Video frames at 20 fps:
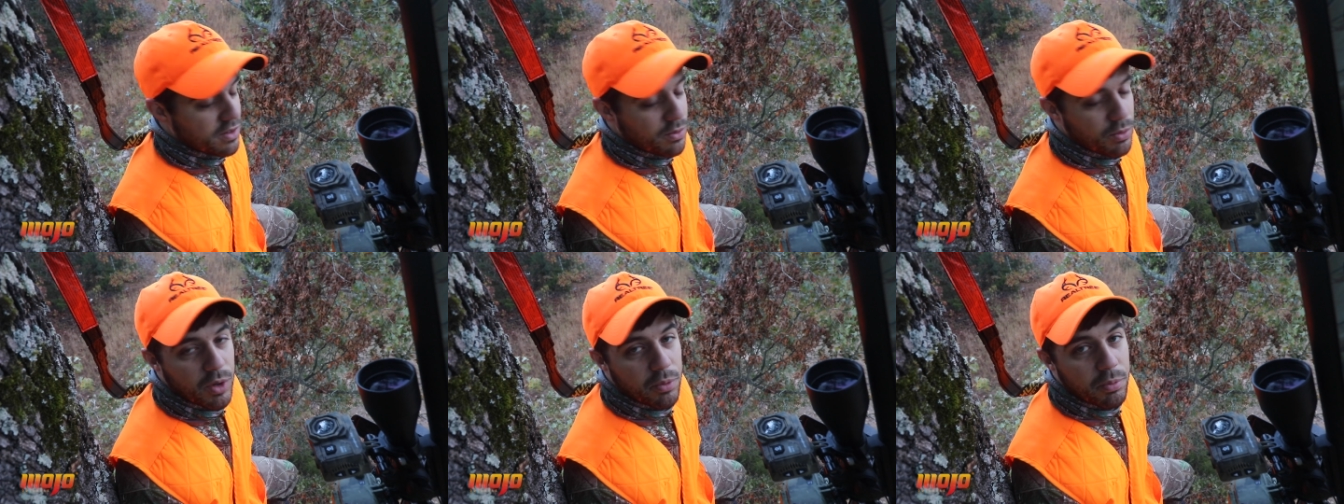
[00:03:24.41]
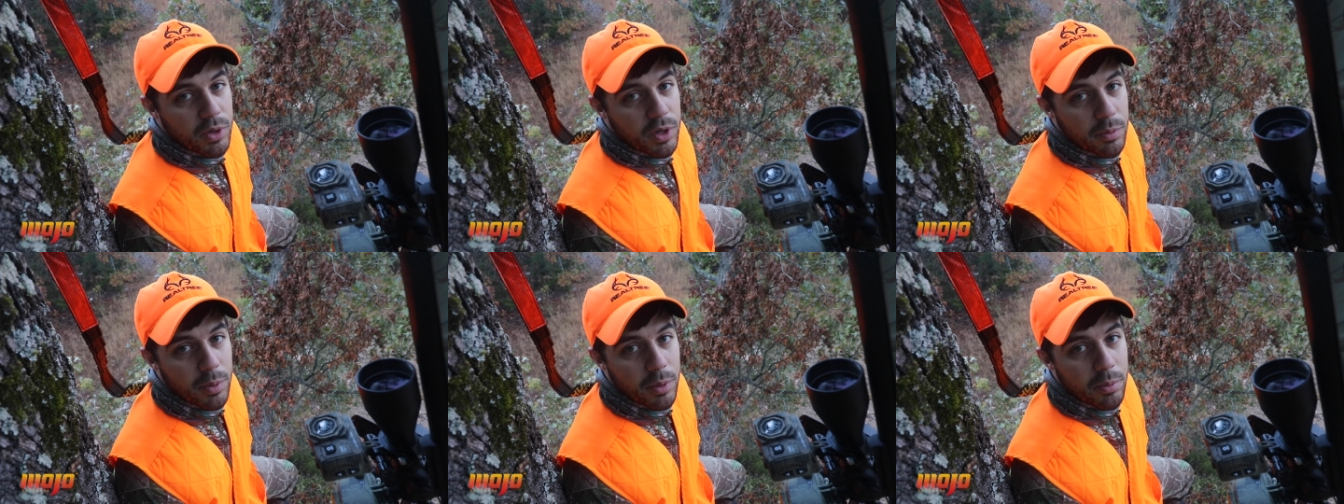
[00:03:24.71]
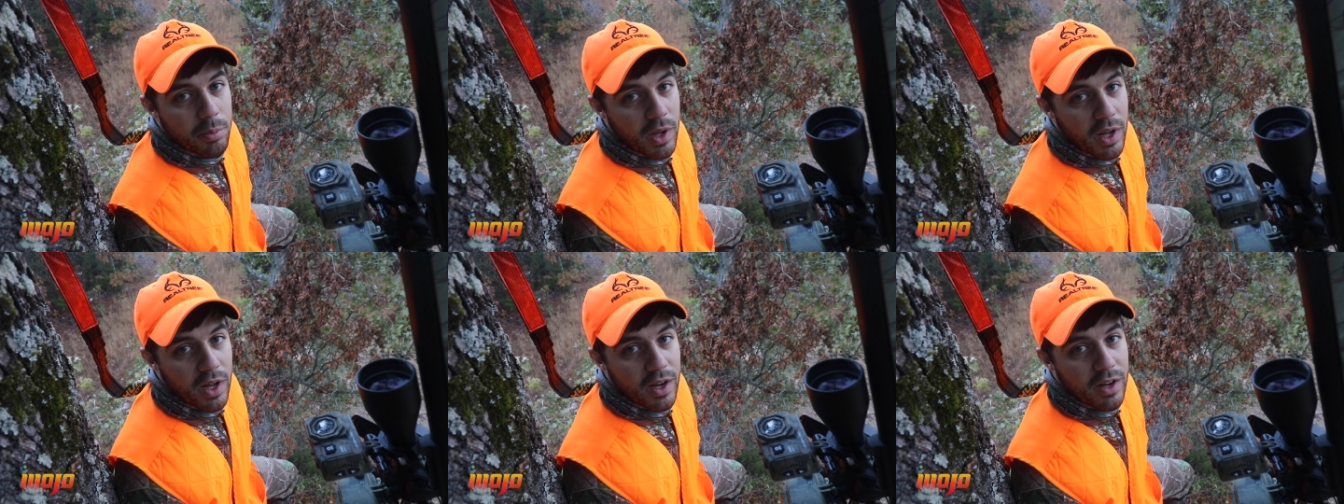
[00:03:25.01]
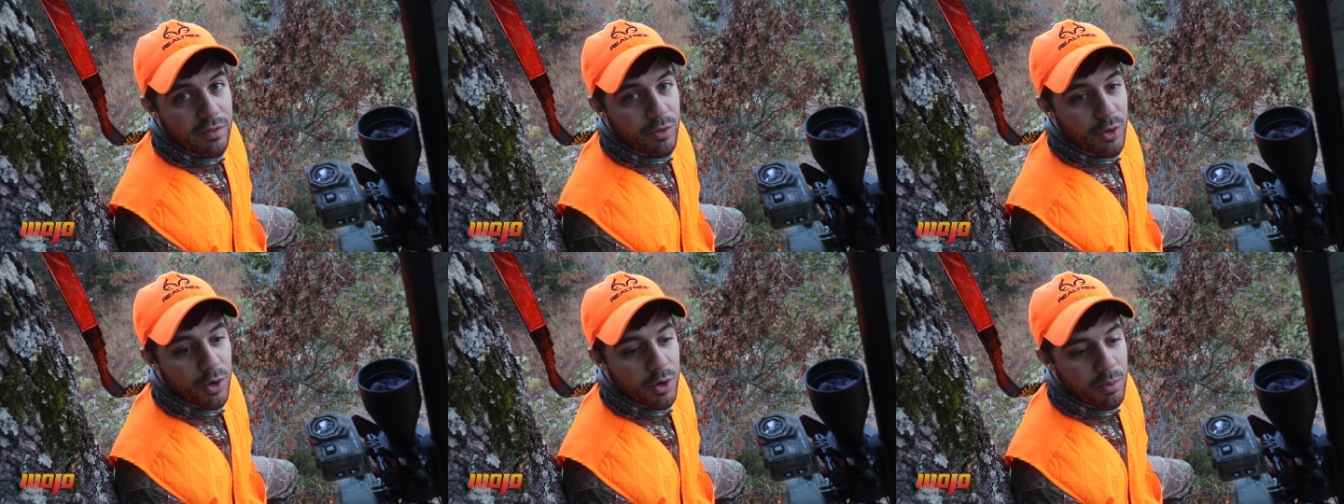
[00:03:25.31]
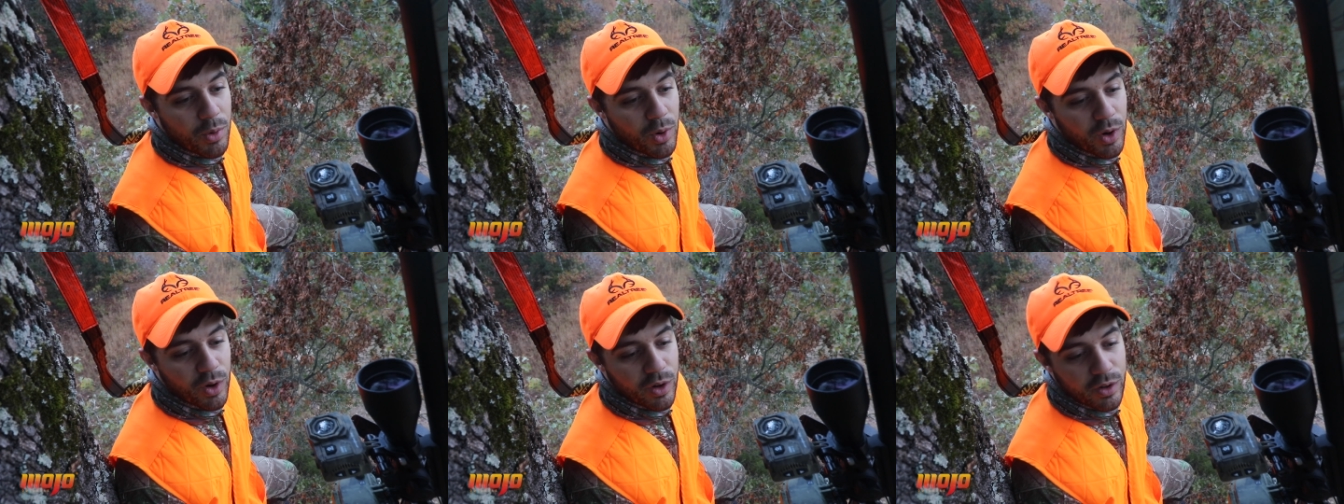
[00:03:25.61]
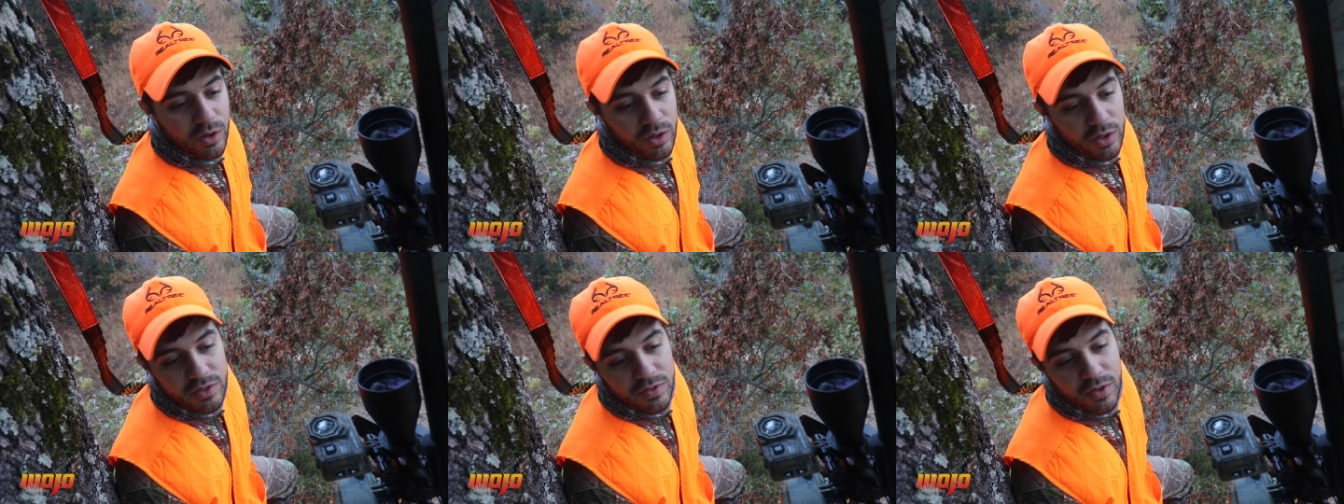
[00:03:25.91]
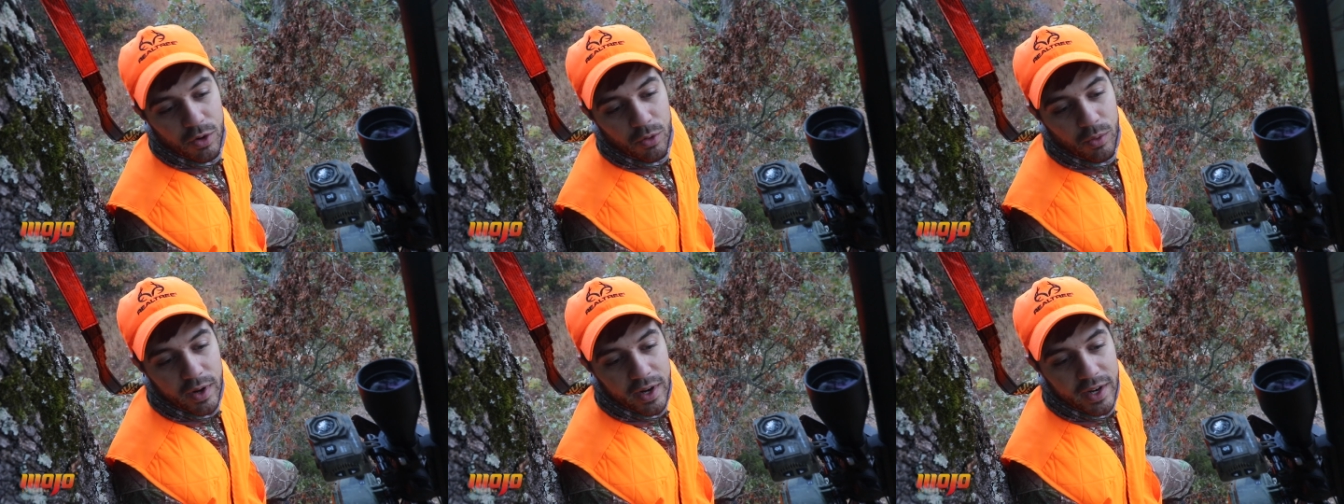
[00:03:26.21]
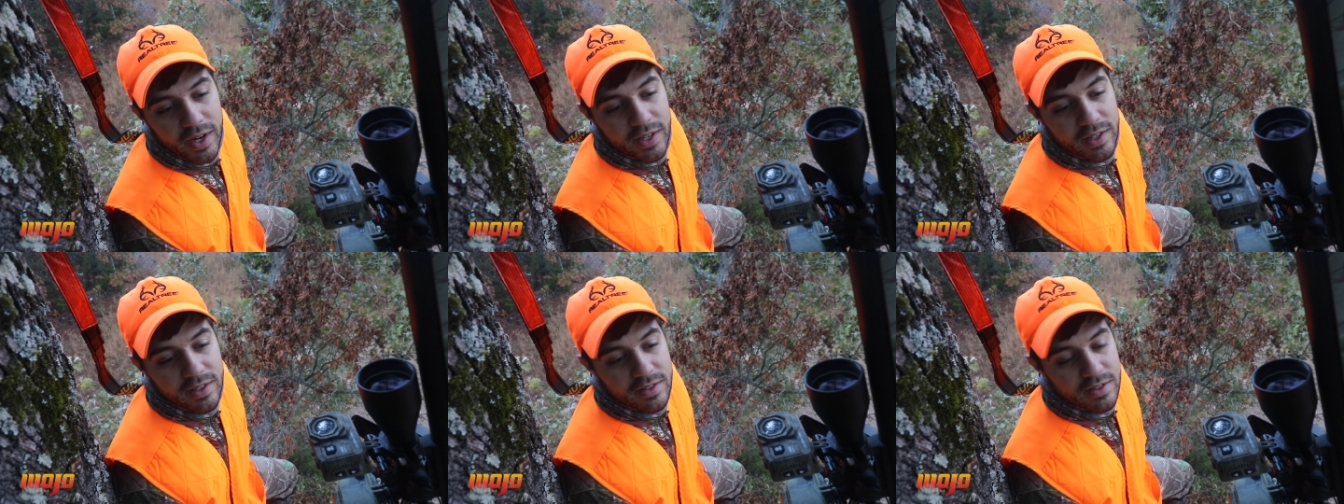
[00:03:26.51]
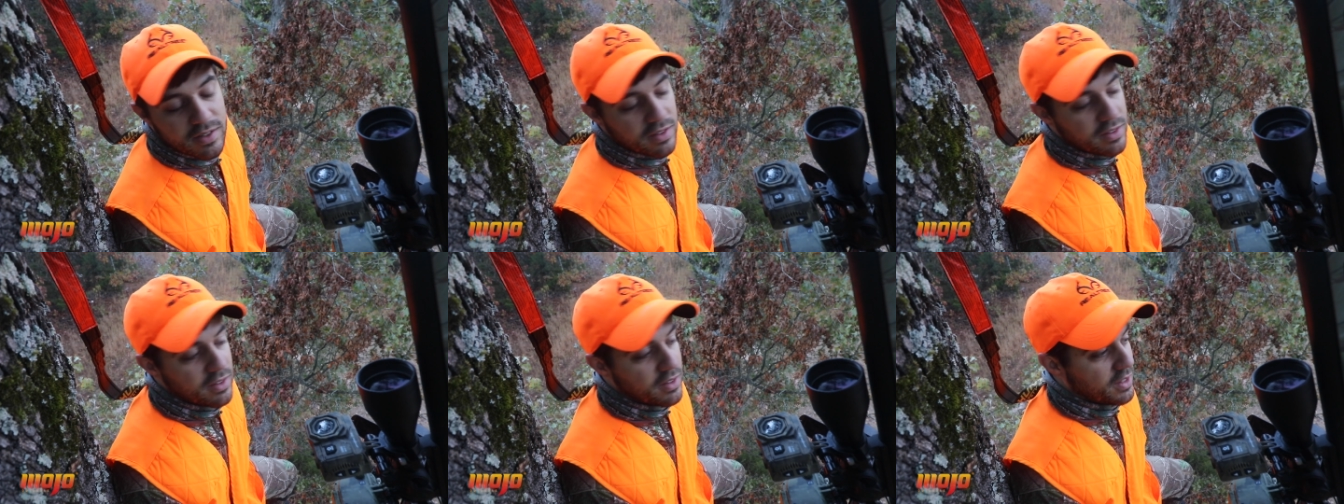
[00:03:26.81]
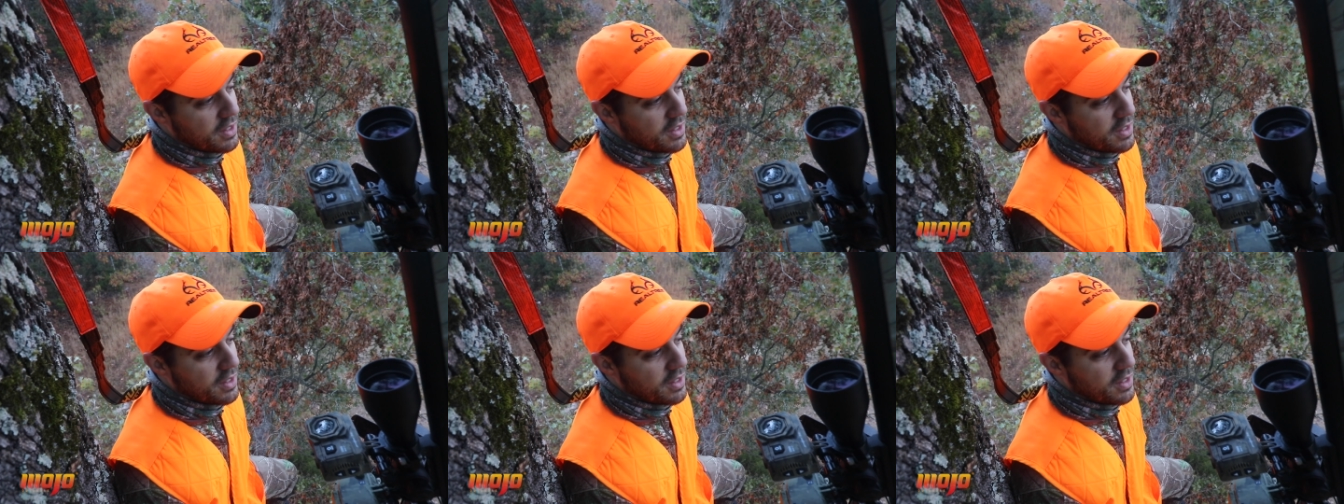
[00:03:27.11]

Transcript: somewhere to put up a blind for tomorrow, because if it rains,